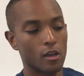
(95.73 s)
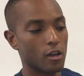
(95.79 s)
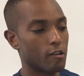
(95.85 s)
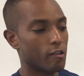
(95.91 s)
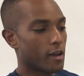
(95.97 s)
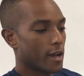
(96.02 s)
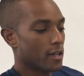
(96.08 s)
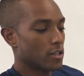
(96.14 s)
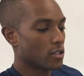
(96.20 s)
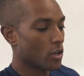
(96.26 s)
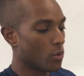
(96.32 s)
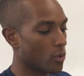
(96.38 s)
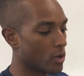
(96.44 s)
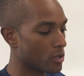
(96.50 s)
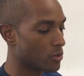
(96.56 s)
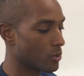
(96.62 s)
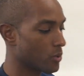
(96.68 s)
Alright, so
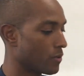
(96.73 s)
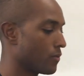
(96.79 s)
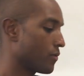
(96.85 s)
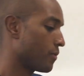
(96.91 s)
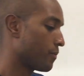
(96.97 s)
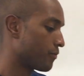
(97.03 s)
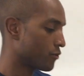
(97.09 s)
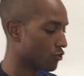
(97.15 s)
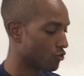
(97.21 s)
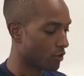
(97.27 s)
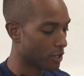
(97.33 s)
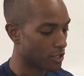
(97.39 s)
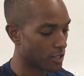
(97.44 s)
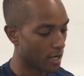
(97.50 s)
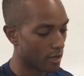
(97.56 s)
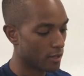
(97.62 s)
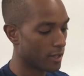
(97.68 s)
once we've
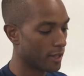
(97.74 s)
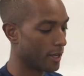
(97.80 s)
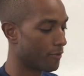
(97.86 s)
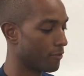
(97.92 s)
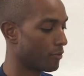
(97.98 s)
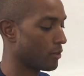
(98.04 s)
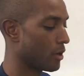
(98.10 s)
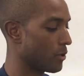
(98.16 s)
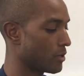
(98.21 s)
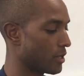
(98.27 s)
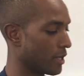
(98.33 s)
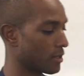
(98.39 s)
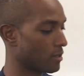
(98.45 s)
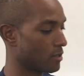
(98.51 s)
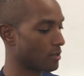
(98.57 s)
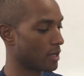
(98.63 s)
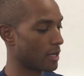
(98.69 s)
stretched out the neck through those
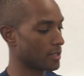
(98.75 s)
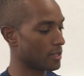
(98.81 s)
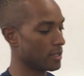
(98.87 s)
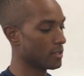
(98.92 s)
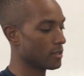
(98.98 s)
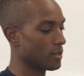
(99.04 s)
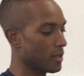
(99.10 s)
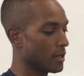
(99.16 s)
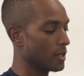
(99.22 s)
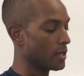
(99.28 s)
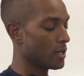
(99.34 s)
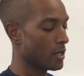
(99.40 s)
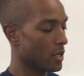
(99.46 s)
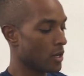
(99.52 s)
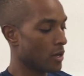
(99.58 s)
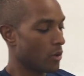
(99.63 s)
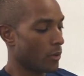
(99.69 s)
exercises,
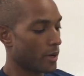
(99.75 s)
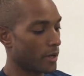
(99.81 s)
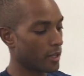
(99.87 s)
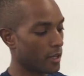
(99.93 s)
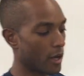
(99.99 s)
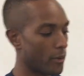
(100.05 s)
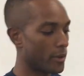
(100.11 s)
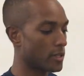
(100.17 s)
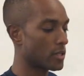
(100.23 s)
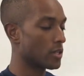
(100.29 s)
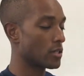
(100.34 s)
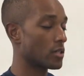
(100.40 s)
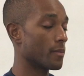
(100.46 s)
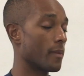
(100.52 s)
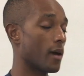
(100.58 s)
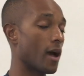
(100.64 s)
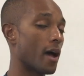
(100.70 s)
we're going to go into
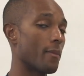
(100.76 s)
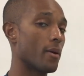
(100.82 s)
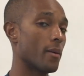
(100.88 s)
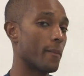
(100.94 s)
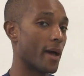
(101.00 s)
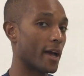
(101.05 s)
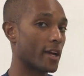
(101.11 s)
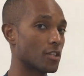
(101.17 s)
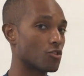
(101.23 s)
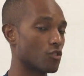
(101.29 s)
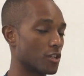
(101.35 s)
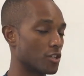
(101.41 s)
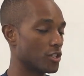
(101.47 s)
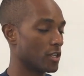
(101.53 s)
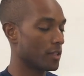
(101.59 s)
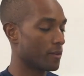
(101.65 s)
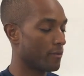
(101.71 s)
some upper back
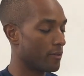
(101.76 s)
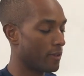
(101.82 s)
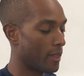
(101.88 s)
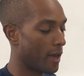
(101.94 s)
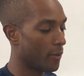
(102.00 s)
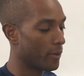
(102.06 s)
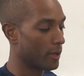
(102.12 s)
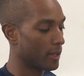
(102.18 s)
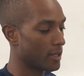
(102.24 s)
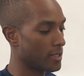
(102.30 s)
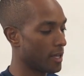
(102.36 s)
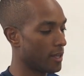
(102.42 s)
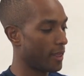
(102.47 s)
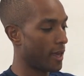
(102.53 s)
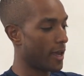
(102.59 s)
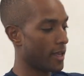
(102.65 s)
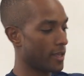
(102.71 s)
stretching, and for that we're going to
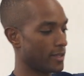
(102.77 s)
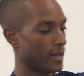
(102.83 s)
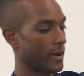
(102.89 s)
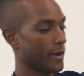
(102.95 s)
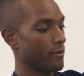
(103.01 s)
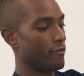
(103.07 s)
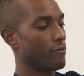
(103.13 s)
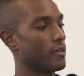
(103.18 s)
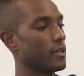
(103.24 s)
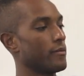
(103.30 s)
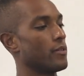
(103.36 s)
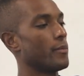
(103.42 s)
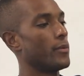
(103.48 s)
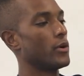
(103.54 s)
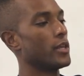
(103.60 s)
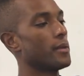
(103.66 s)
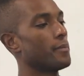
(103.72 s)
take the hands out in front of
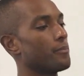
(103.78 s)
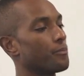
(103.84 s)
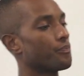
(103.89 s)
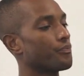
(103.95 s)
the body.